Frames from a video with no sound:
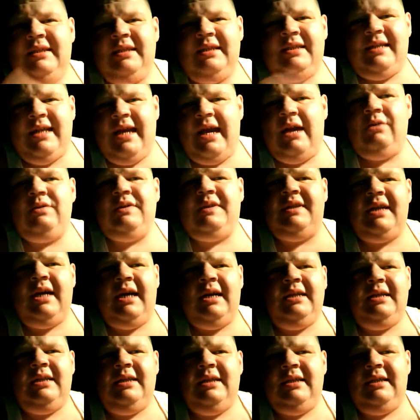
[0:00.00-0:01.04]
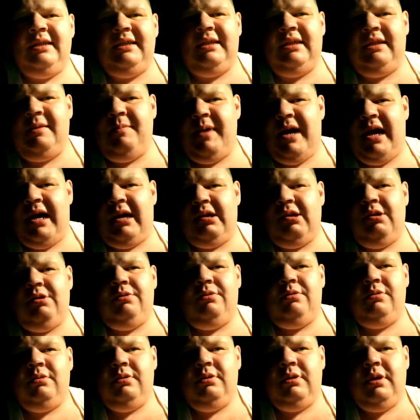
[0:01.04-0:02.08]
the downside to this
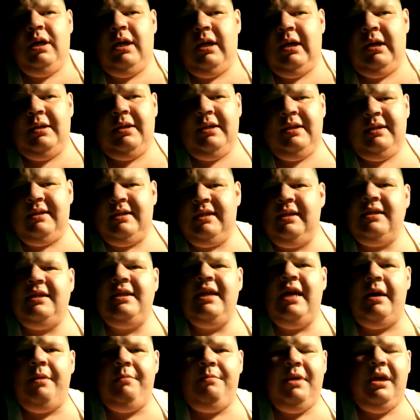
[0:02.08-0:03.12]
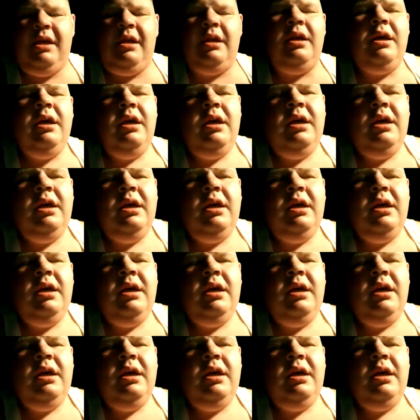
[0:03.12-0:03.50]
tobacco, this contentment,